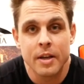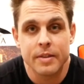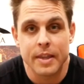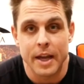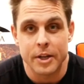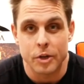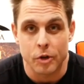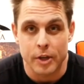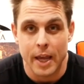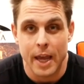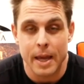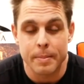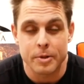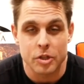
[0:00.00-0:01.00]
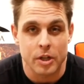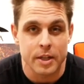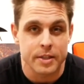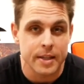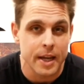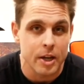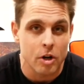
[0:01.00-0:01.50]
then your game is going to
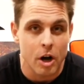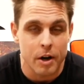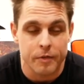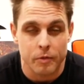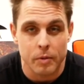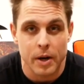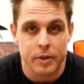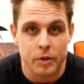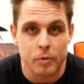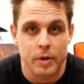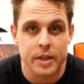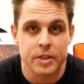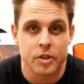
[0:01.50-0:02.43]
take off around the greens